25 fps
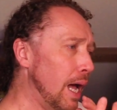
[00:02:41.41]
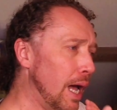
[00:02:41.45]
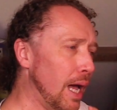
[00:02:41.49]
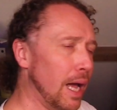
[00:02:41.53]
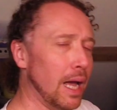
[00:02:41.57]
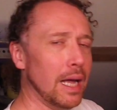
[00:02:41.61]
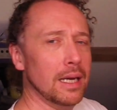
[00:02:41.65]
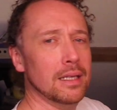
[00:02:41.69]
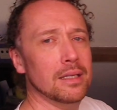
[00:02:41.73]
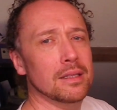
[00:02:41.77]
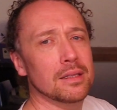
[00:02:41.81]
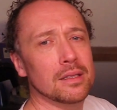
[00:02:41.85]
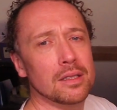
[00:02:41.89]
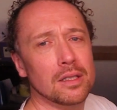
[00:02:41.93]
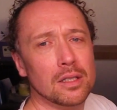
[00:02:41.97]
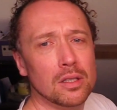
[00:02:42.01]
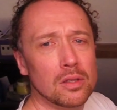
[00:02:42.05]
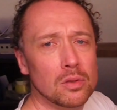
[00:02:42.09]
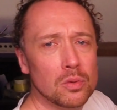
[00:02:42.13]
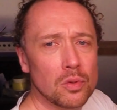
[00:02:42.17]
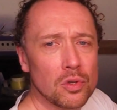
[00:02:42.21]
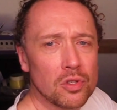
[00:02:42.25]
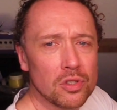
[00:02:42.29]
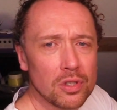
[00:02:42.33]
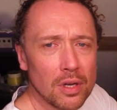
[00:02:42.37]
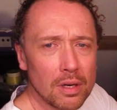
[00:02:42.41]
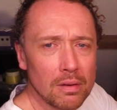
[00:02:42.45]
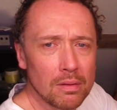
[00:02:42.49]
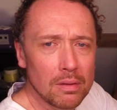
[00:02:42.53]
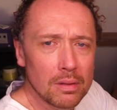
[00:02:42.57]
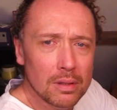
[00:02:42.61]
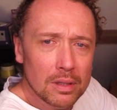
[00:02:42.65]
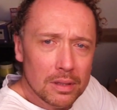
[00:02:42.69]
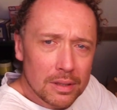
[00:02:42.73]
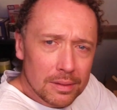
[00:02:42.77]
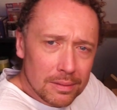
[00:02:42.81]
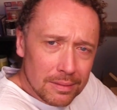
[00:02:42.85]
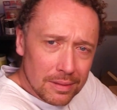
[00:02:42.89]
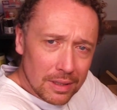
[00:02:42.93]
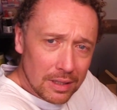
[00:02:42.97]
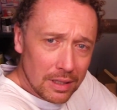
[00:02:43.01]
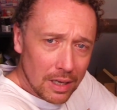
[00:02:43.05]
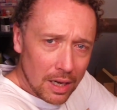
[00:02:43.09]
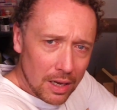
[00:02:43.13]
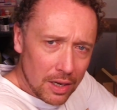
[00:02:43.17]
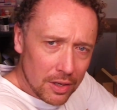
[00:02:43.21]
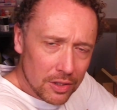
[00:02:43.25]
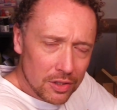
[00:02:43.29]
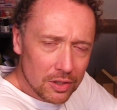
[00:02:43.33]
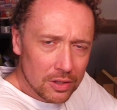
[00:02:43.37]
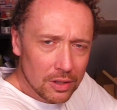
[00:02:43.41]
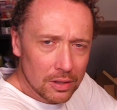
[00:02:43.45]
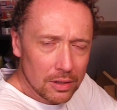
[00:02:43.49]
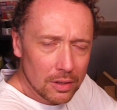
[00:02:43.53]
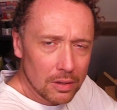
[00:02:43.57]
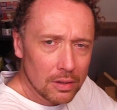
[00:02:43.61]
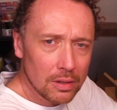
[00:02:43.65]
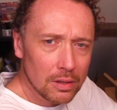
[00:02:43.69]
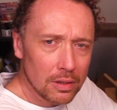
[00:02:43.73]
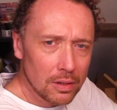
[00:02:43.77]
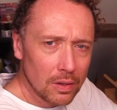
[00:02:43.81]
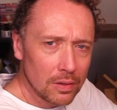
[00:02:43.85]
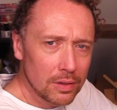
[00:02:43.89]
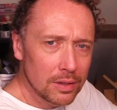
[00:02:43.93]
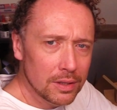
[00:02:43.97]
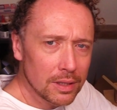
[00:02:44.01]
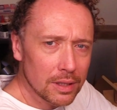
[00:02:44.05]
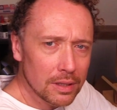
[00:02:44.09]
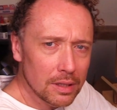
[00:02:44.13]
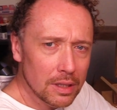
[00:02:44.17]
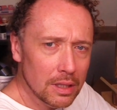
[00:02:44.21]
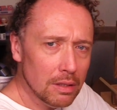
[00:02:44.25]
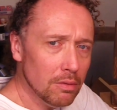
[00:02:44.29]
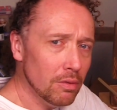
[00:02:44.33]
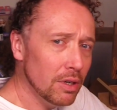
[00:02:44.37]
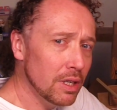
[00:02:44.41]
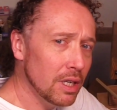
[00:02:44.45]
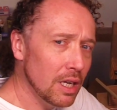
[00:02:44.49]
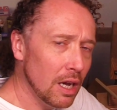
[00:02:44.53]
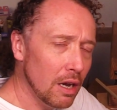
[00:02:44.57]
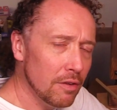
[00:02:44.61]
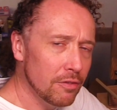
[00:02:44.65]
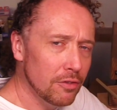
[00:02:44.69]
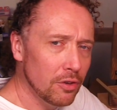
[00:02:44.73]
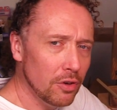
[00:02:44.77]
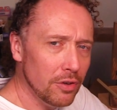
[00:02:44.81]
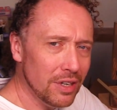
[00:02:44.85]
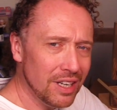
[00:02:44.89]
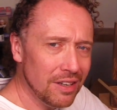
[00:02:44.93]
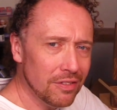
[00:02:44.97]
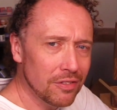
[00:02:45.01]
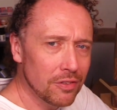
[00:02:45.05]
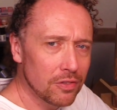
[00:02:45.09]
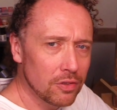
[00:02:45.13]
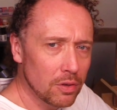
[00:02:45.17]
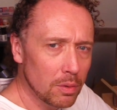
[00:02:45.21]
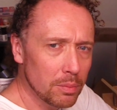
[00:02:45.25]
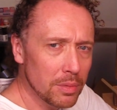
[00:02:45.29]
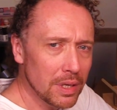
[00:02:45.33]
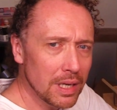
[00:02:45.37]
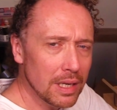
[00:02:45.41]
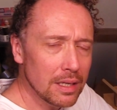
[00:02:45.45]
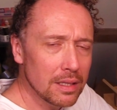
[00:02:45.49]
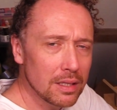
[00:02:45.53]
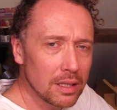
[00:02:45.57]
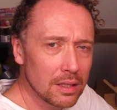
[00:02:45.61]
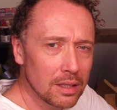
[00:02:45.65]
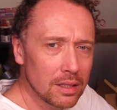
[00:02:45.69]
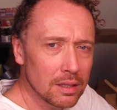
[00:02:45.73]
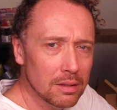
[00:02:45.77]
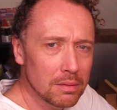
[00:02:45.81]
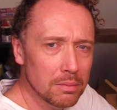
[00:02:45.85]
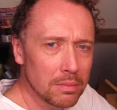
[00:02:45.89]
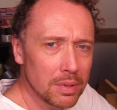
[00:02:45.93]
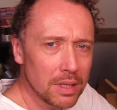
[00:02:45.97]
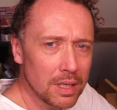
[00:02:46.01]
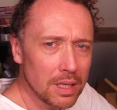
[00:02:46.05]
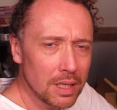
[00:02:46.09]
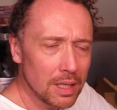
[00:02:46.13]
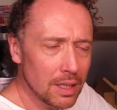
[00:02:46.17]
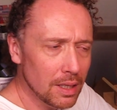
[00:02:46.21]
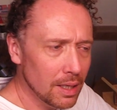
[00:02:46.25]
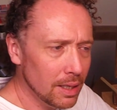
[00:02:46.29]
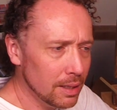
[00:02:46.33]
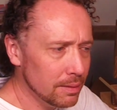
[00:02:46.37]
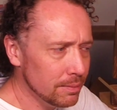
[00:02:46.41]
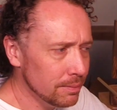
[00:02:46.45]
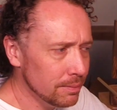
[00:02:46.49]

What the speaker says: and can also last a lot longer. The recovery from it can be,